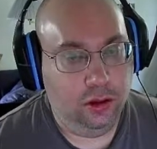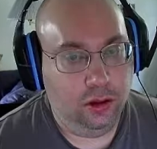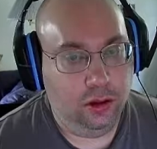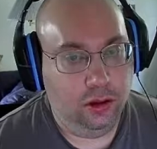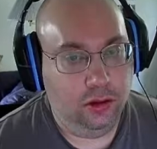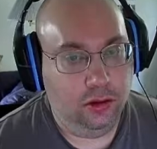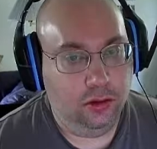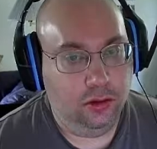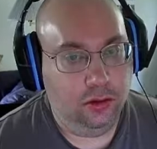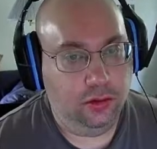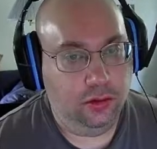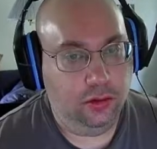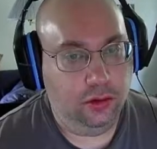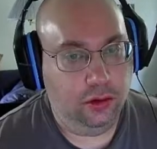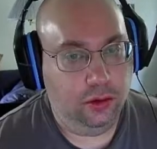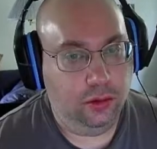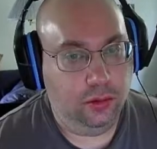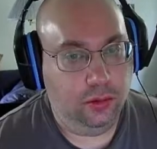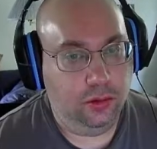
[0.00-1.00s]
So
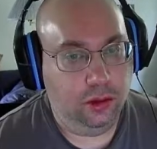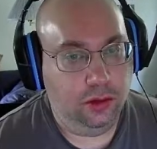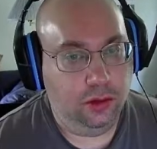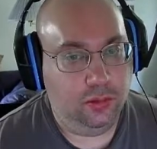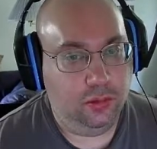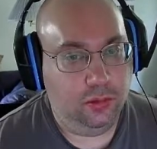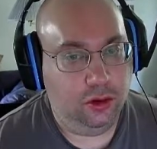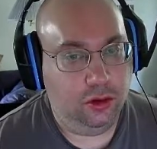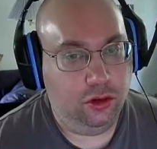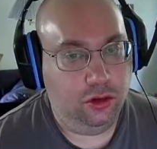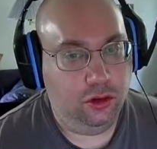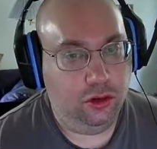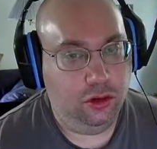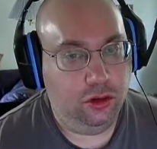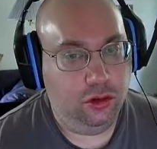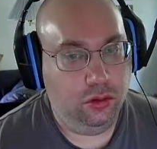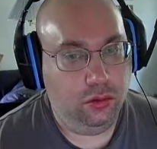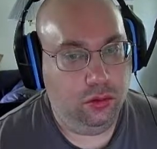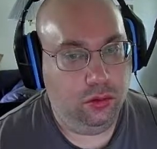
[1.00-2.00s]
let's put
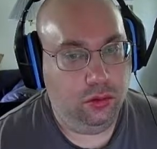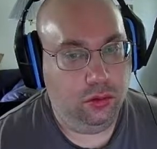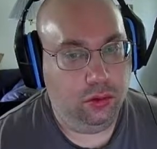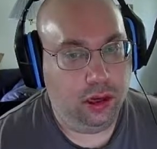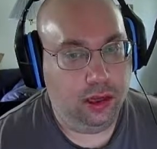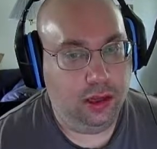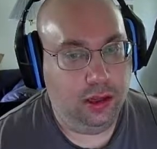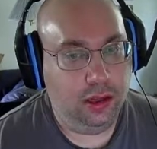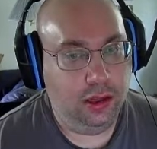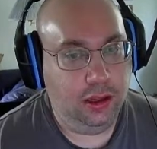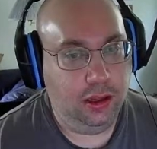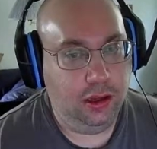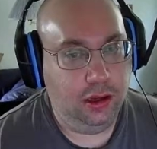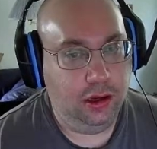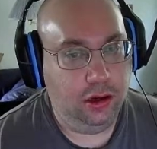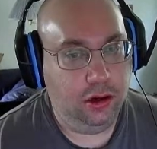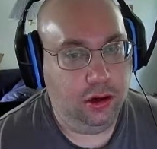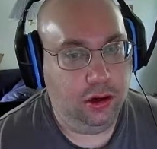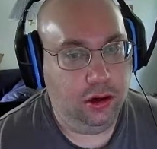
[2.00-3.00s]
you right
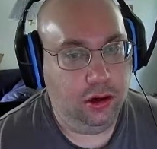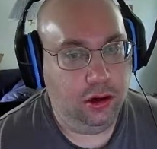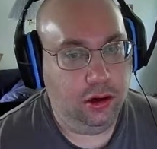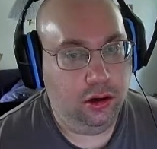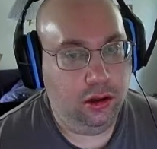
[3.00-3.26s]
here.